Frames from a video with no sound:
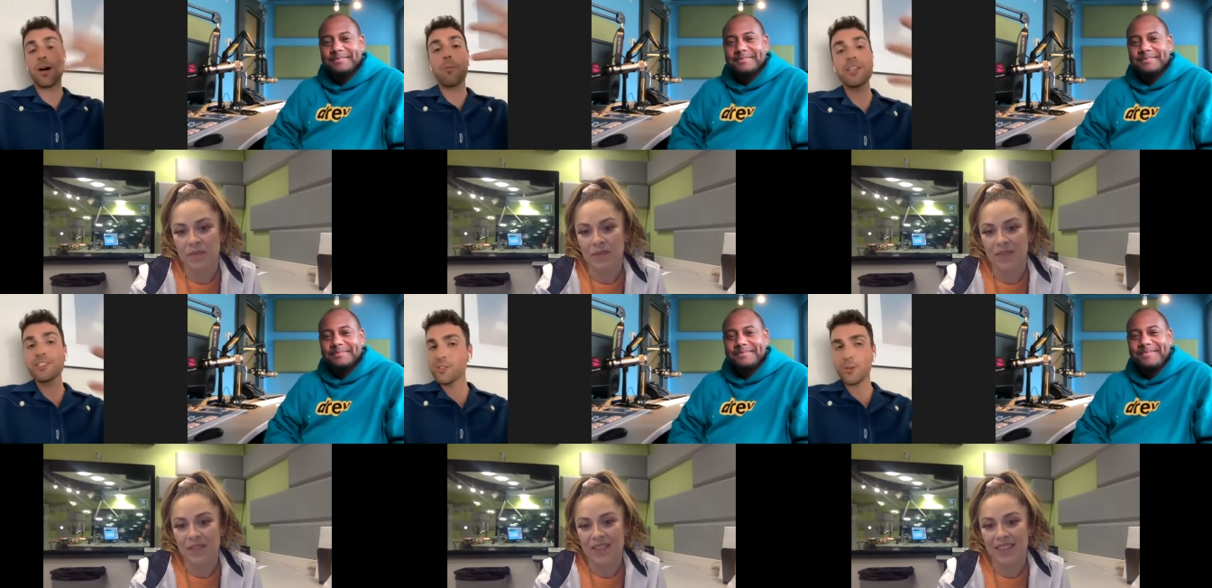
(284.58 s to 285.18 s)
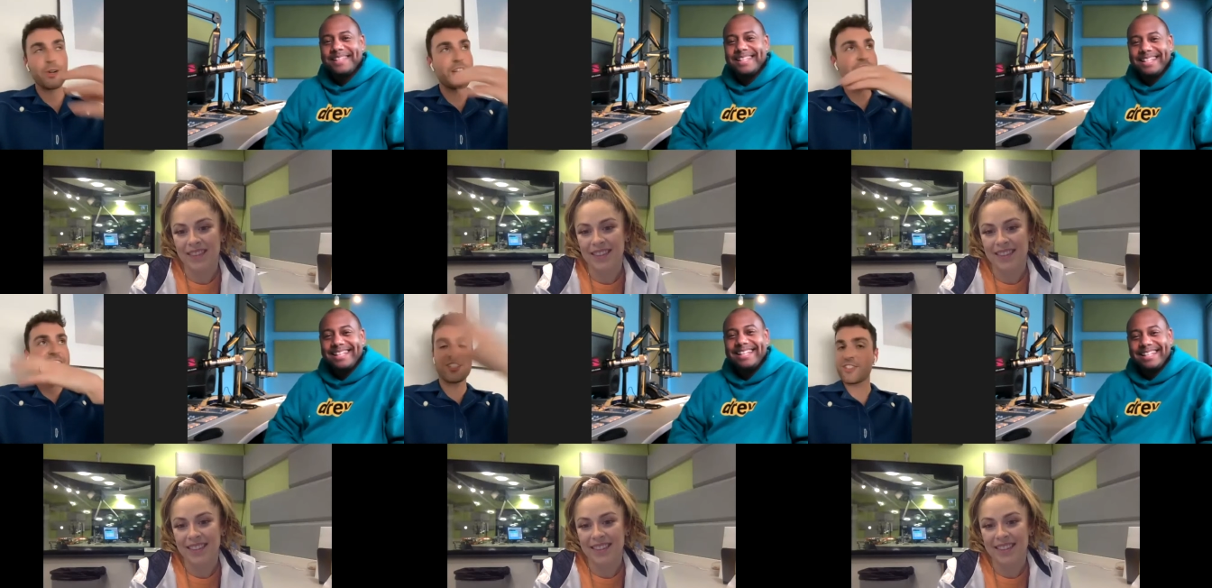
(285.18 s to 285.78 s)
Speaker 1: tell my
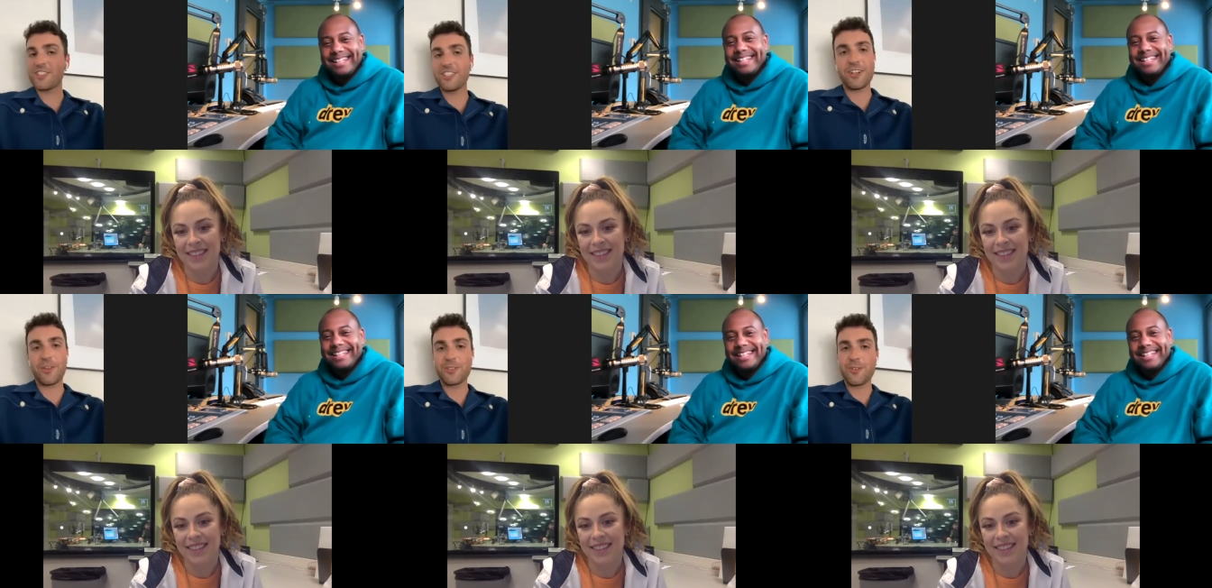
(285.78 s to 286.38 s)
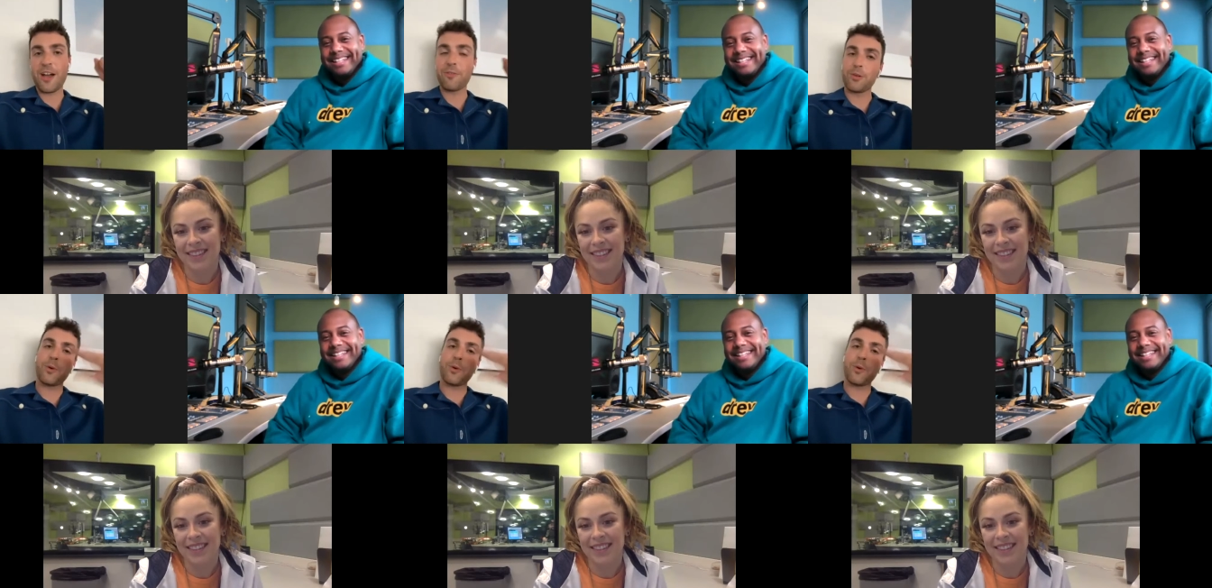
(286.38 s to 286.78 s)
story and just, you know, travel